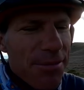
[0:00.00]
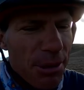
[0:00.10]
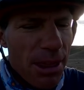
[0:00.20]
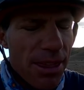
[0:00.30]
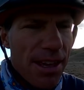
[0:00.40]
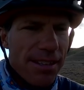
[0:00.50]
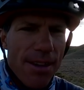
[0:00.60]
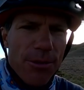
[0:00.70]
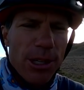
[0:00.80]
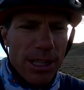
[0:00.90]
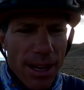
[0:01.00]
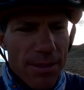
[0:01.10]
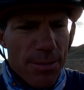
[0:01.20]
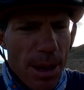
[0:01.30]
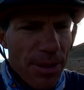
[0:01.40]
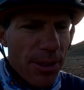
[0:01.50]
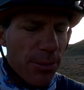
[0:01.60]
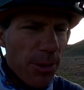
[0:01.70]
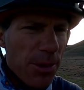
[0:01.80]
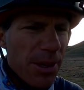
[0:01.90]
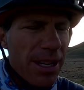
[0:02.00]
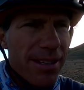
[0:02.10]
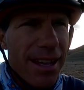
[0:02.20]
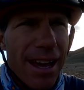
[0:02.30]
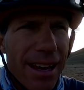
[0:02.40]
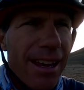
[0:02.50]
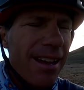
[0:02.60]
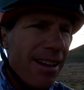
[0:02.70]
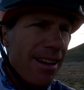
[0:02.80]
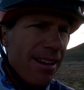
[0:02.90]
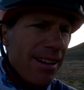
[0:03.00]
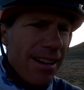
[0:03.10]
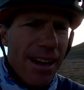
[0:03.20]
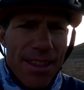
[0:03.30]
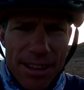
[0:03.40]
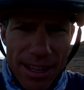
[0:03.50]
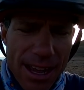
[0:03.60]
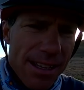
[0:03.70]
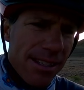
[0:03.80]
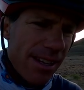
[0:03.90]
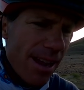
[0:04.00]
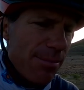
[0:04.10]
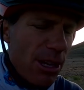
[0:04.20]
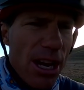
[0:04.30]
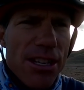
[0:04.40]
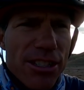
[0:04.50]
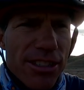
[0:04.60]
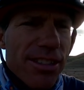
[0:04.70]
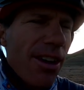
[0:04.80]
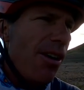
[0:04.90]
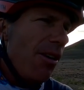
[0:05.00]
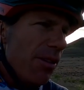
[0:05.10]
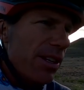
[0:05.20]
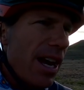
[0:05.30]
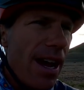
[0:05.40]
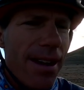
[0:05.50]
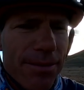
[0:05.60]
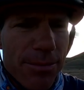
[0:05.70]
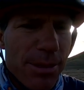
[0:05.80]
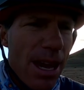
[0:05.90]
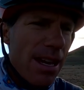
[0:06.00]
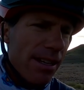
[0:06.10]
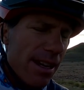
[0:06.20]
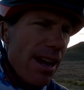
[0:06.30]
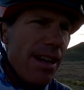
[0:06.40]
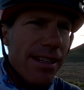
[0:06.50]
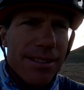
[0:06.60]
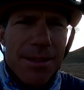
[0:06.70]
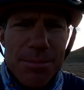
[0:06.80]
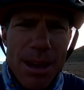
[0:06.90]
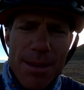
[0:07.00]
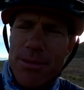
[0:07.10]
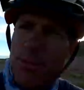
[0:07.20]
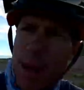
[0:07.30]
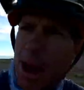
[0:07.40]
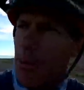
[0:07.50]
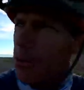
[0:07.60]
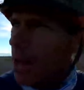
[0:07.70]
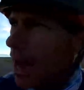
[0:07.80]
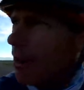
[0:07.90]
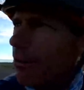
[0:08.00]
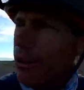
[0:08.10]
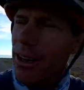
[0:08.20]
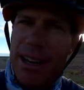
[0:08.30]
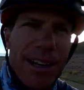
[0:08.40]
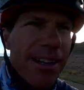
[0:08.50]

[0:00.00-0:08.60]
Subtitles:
that's one of the things I've really loved about this route, is that the landscape changes all the time, from day to day, and sometimes from hour to hour.